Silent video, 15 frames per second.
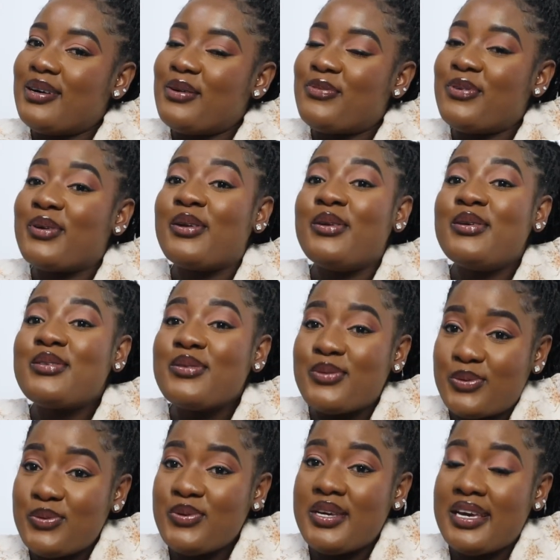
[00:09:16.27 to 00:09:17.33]
close to
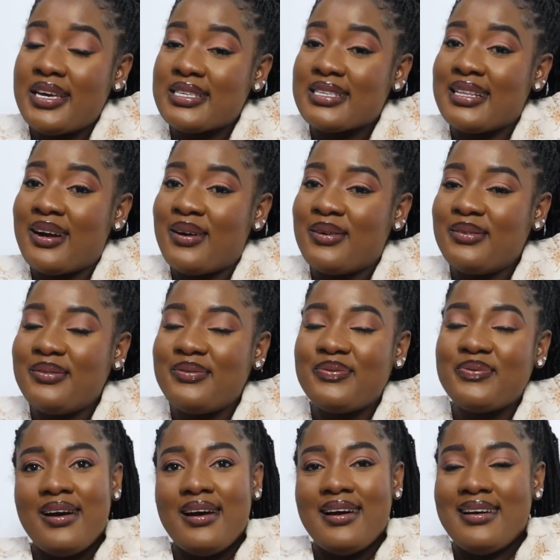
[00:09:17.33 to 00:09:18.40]
2 years now.
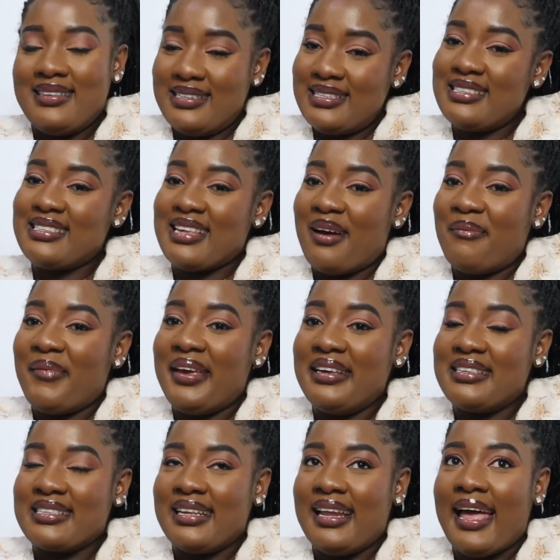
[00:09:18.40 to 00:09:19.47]
This is
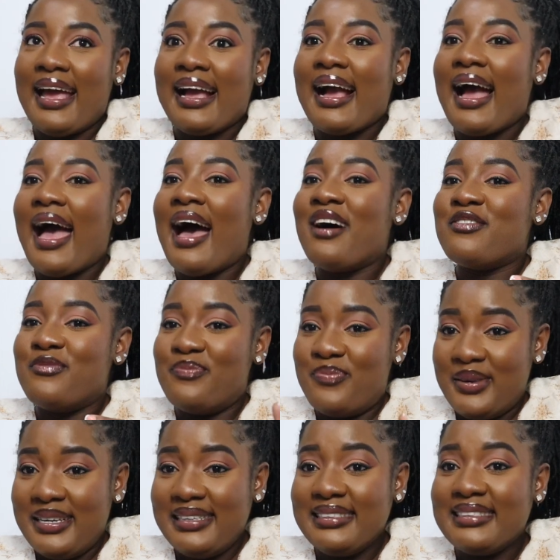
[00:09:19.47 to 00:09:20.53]
amazing. Like, I've
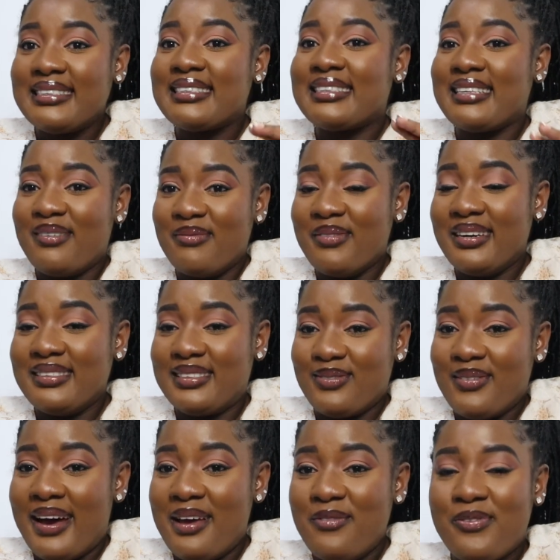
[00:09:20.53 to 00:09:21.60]
been someone's
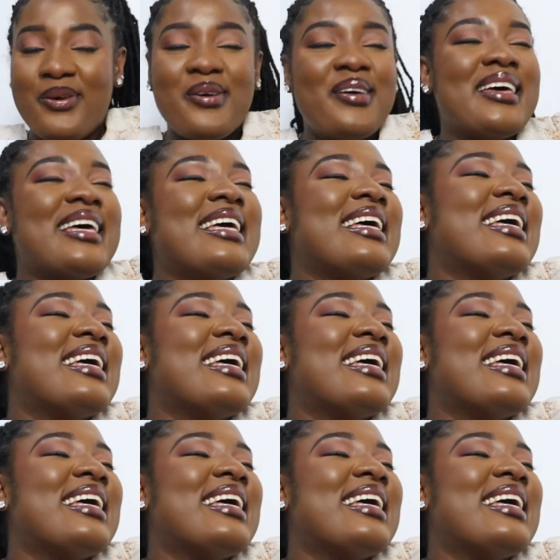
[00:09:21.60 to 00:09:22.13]
wife.